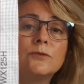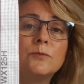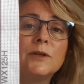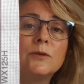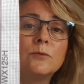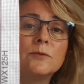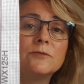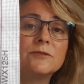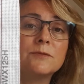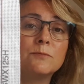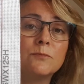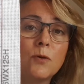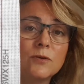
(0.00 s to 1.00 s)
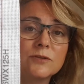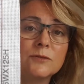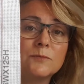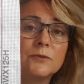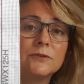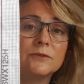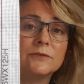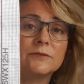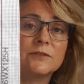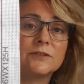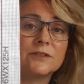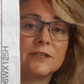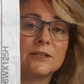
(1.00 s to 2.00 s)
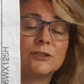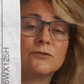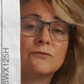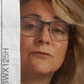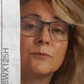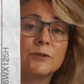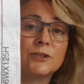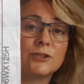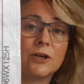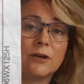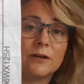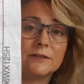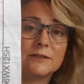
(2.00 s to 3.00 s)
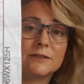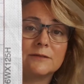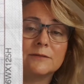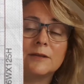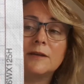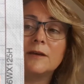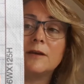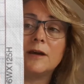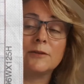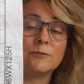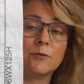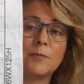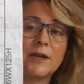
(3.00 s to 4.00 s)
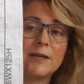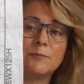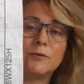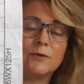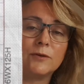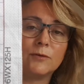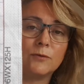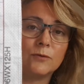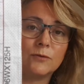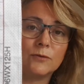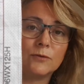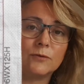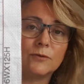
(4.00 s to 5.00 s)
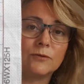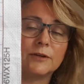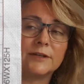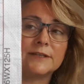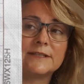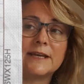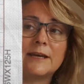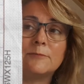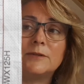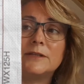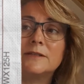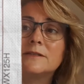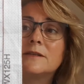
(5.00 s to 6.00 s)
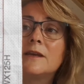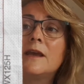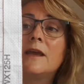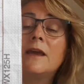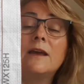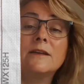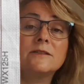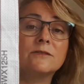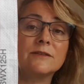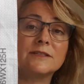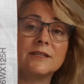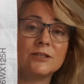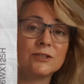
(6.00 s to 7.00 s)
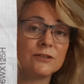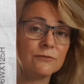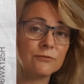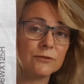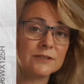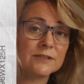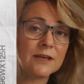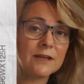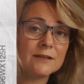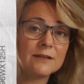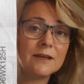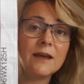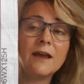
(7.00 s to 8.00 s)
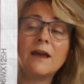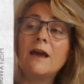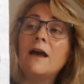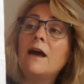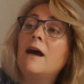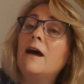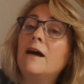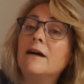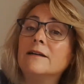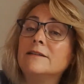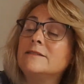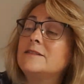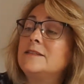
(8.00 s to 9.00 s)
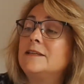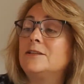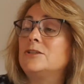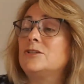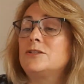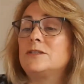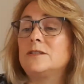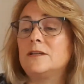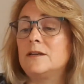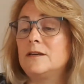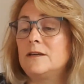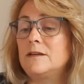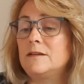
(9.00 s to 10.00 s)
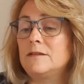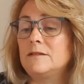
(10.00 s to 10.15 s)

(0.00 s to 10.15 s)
have been almost impossible to stitch from a chart, either a paper or on a tablet. So I stitched in full sun. I stitched when